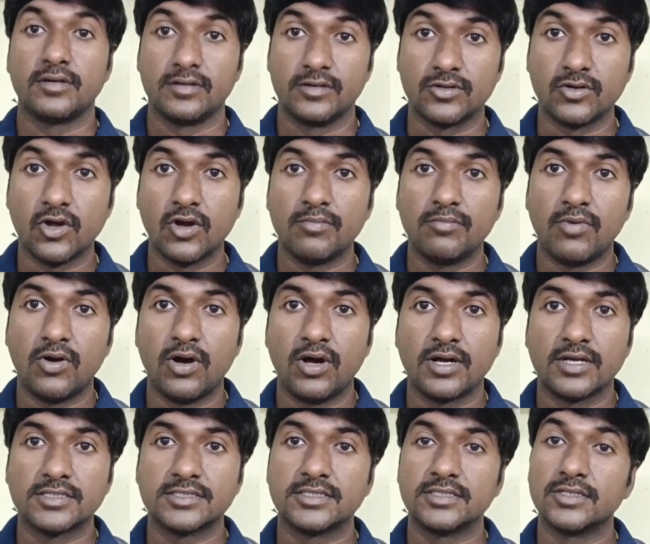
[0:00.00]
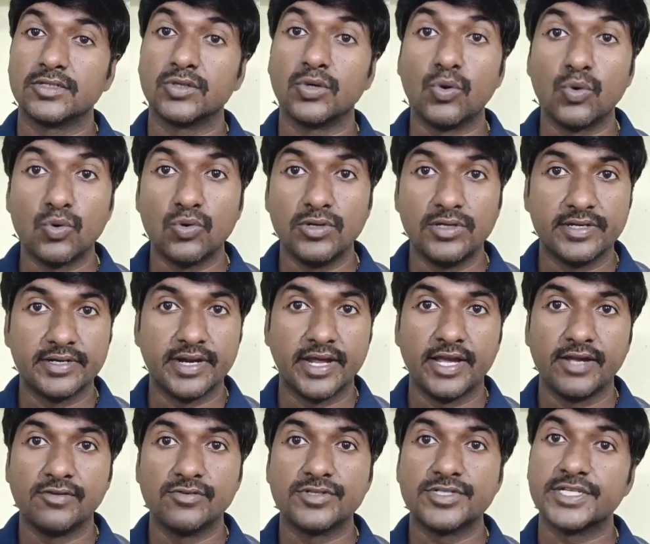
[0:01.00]
Dropbox, Google
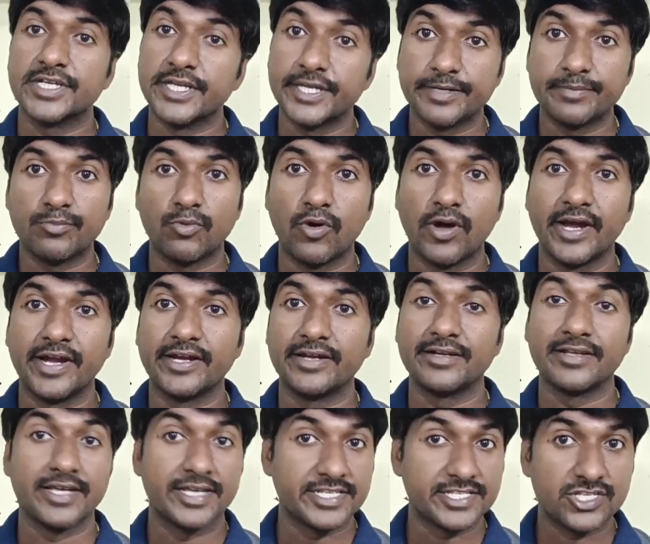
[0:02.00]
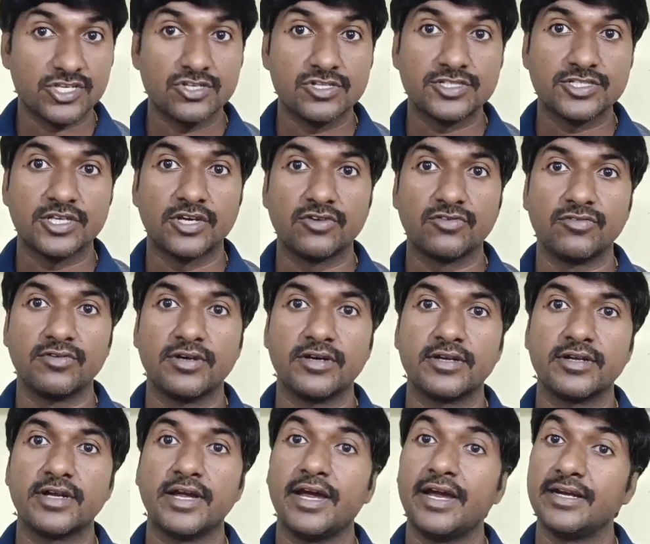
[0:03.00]
Drive, SharePoint, SQL
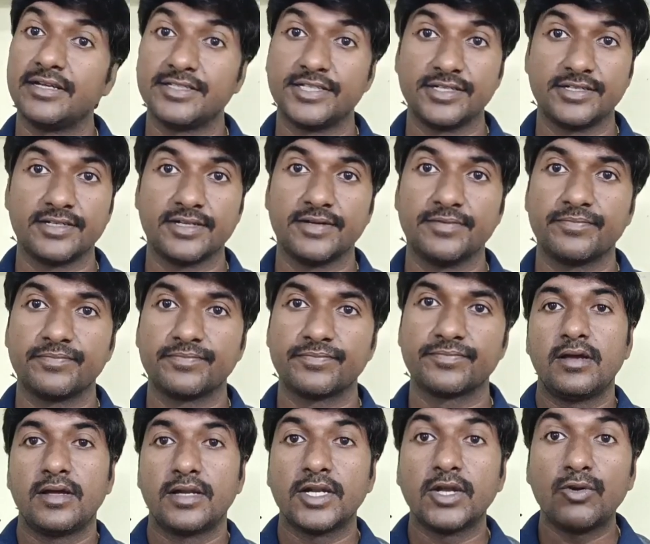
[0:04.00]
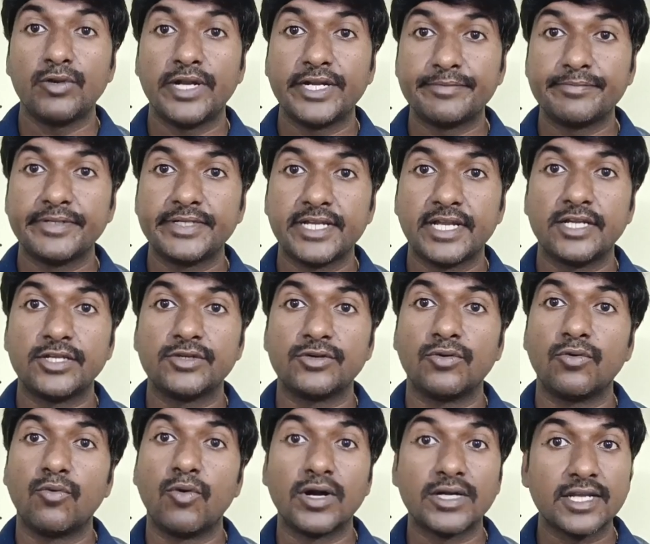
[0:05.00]
Server, etc. Now let me tell
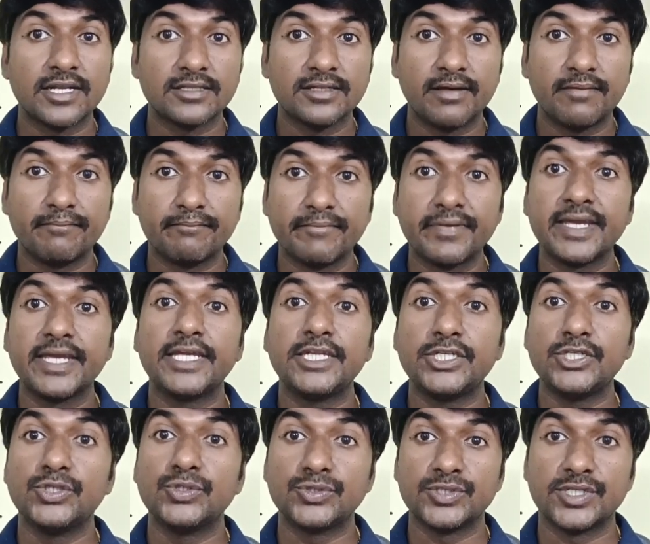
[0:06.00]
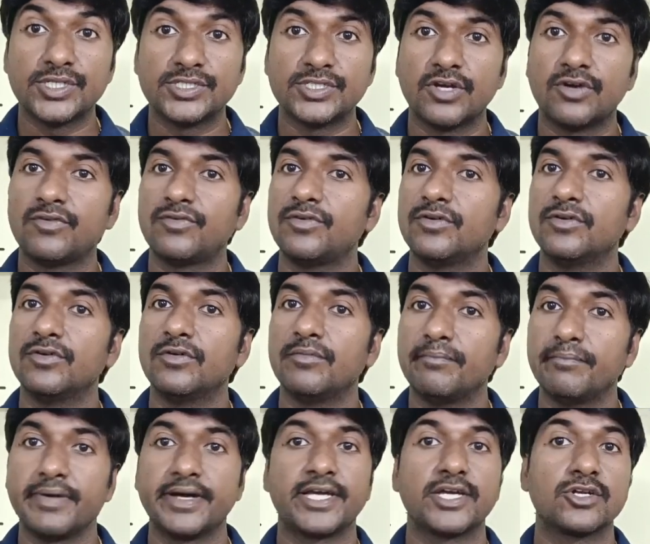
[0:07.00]
you what are the main usage of
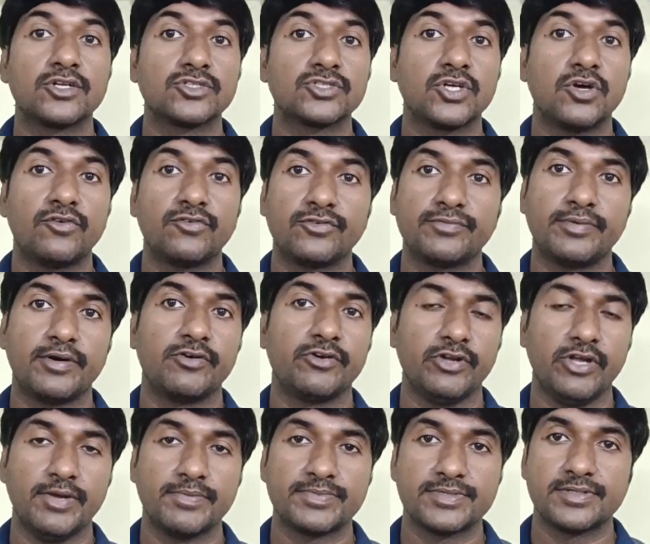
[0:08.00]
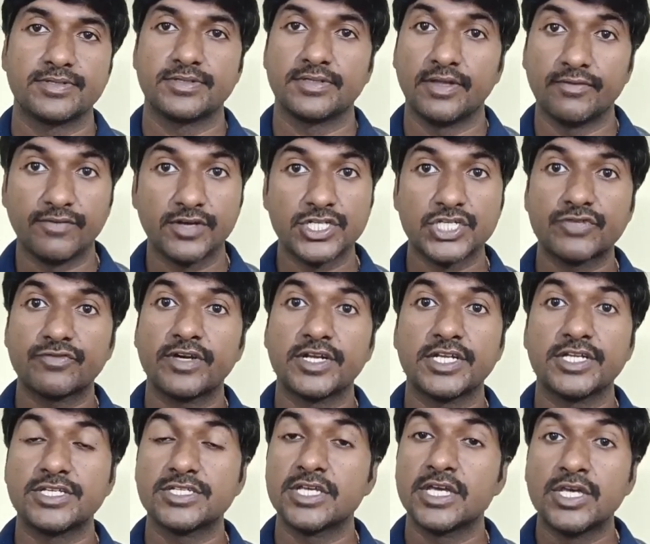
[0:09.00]
Microsoft Power Apps. The first
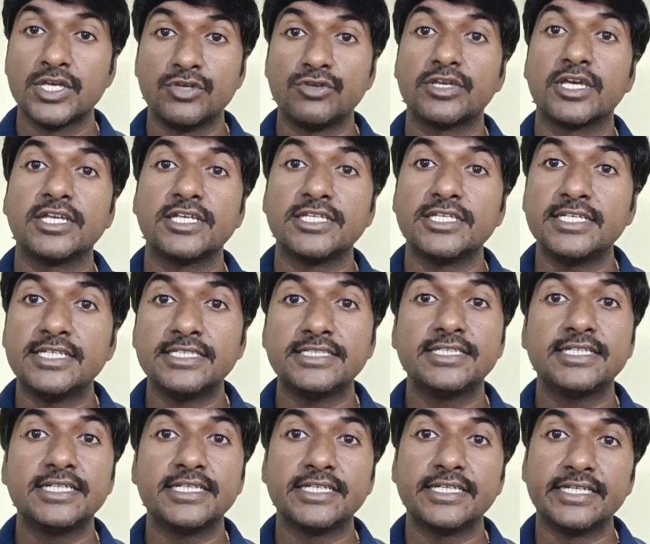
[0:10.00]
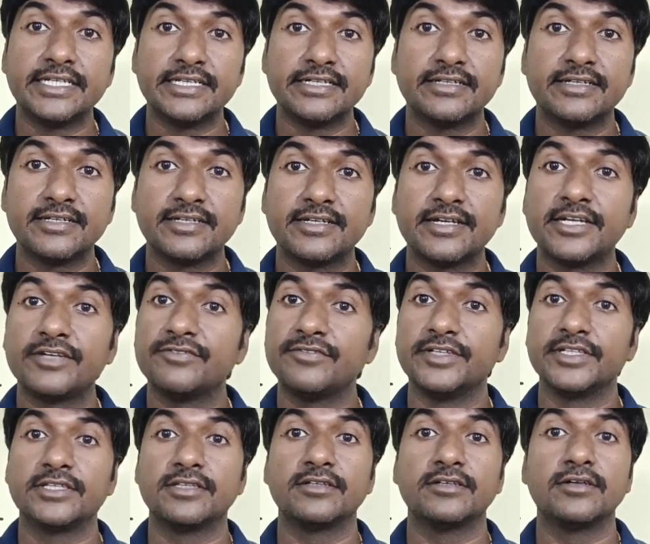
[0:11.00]
one is you can easily integrate
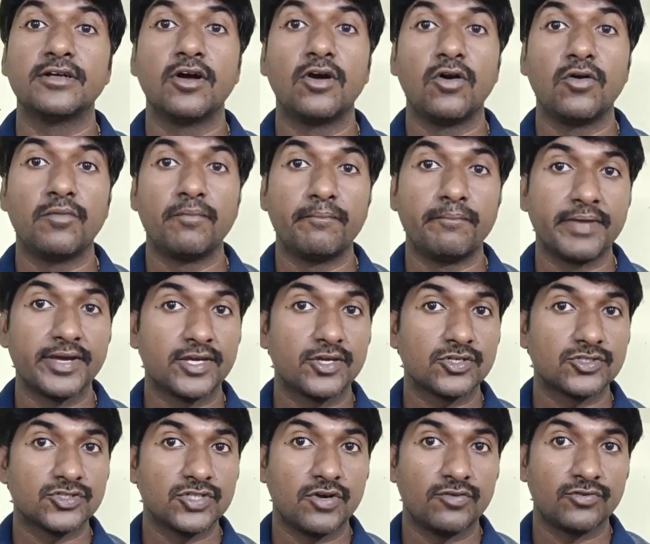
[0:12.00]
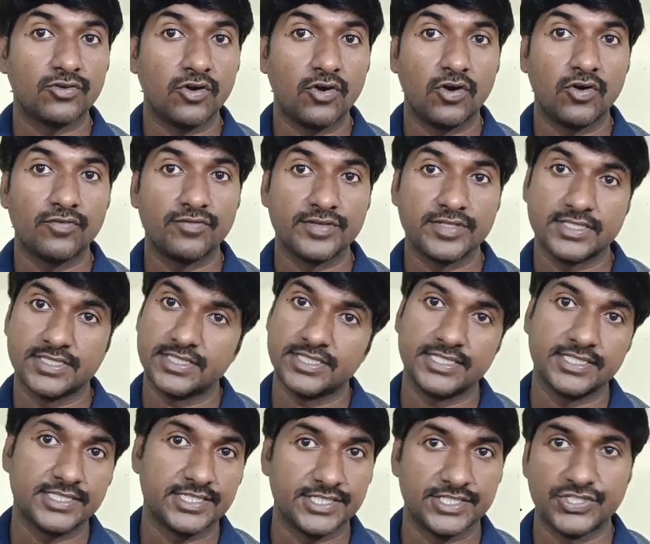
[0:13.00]
with Microsoft Office
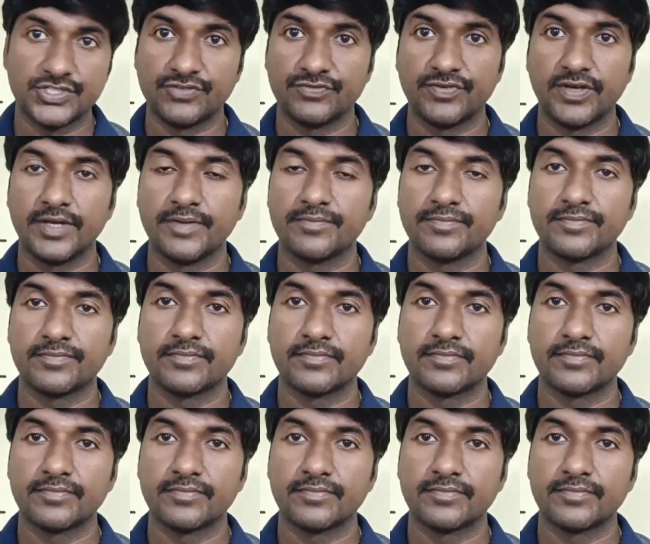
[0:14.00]
365.